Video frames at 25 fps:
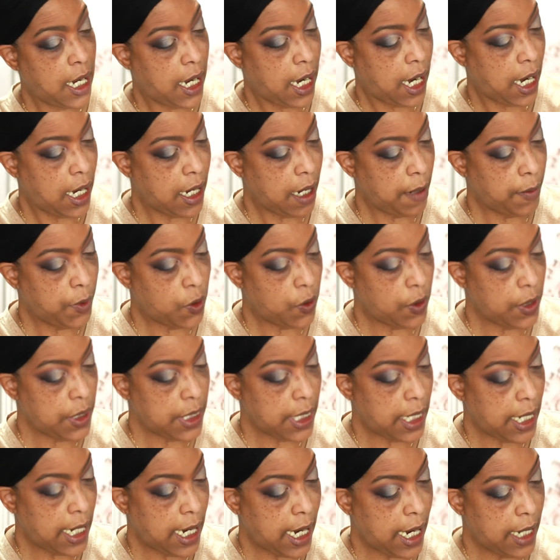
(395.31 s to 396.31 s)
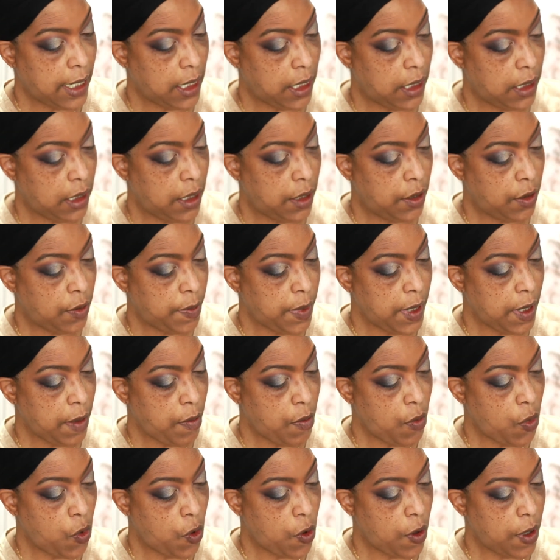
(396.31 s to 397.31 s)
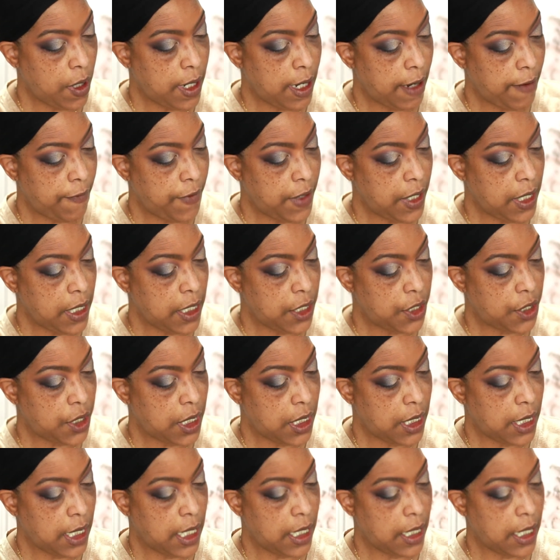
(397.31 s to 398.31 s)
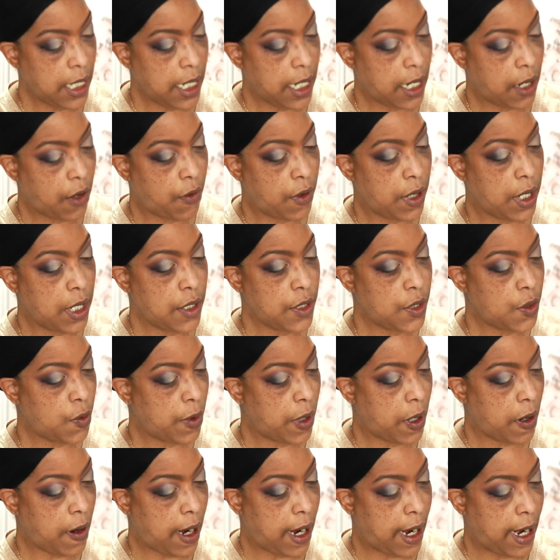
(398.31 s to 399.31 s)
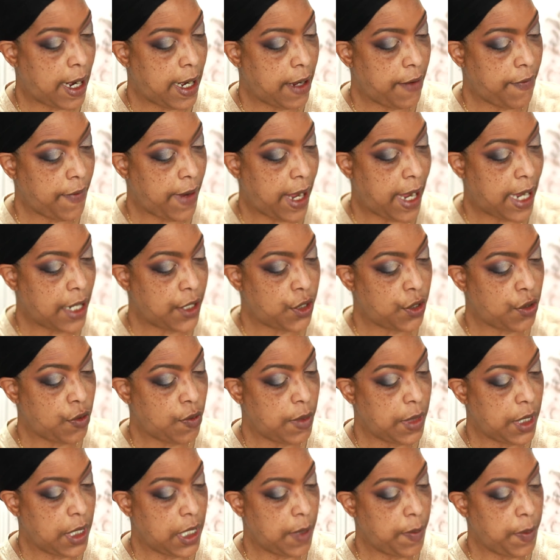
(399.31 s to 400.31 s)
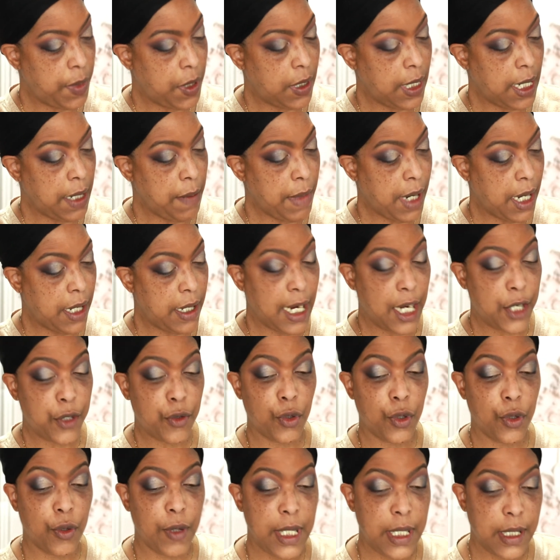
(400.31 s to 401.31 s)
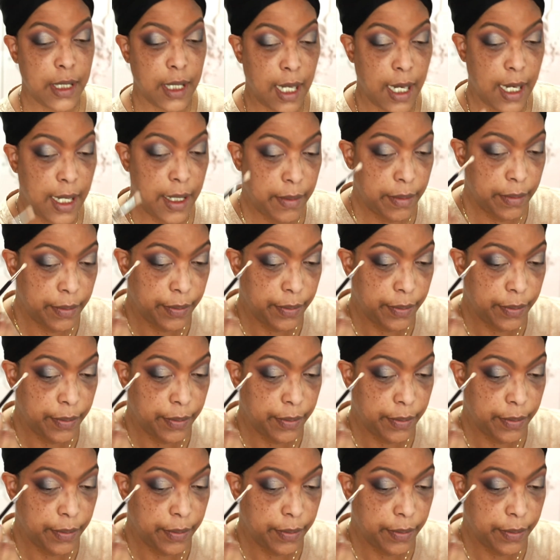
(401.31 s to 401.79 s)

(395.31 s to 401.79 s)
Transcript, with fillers: and I'm going to add a little bit more definition in the areas where I have had to manipulate my natural crease line.